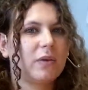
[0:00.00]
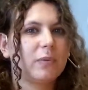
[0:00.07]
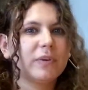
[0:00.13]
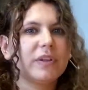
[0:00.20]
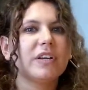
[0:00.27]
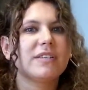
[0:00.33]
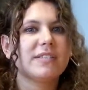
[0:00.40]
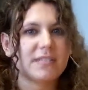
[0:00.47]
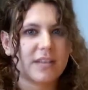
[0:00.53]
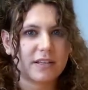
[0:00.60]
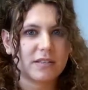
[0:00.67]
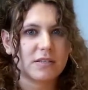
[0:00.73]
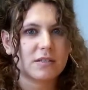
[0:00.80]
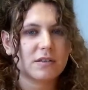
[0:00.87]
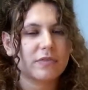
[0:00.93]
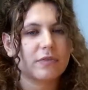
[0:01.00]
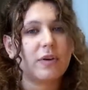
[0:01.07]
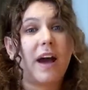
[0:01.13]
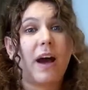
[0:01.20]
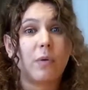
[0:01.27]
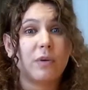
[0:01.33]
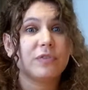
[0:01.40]
a really good sense for
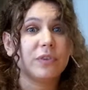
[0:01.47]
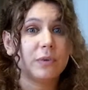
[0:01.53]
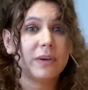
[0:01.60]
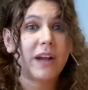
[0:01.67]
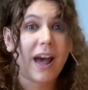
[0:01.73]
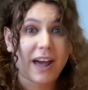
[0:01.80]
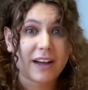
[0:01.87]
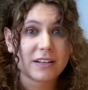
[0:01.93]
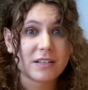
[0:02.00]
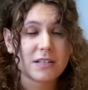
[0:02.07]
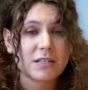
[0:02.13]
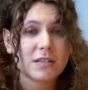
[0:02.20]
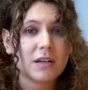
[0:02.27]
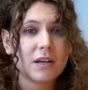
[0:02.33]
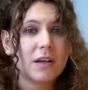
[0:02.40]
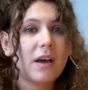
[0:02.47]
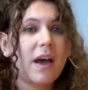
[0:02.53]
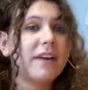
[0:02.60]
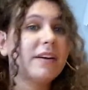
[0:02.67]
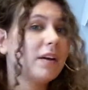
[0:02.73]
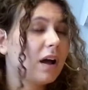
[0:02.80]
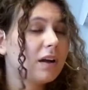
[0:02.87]
how a fluid acts.
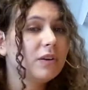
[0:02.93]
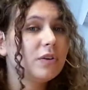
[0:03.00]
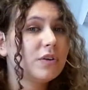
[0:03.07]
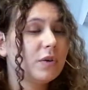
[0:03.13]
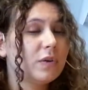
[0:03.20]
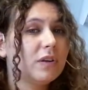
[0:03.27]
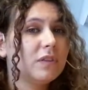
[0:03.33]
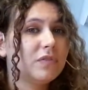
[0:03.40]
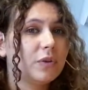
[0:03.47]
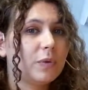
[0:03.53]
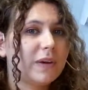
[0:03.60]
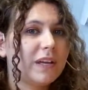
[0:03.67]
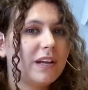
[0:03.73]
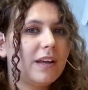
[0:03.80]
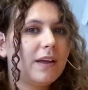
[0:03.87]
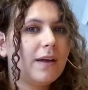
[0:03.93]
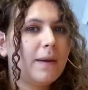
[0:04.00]
And a non-Newtonian fluid